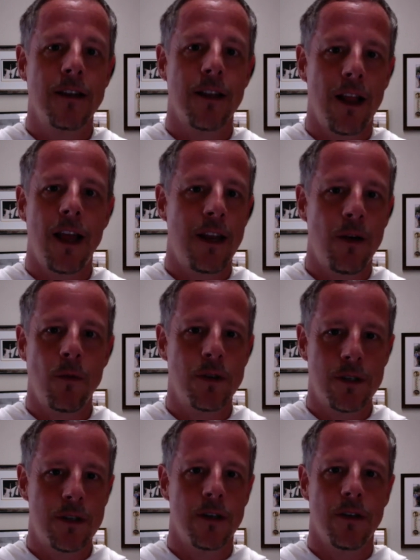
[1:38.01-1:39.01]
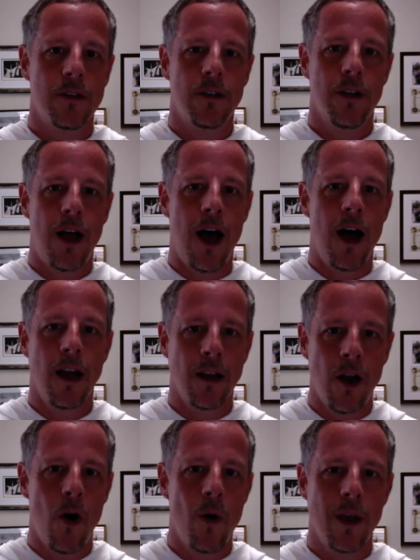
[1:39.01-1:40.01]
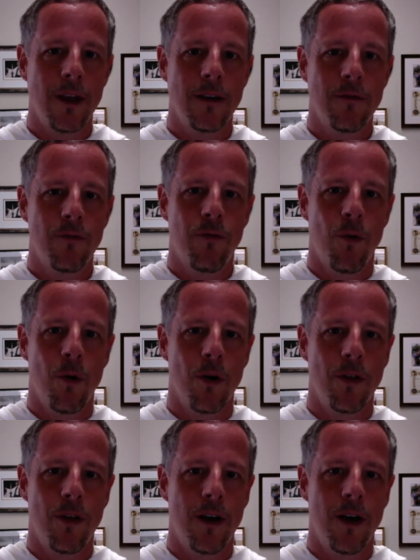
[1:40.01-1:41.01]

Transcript: The lightning was still going for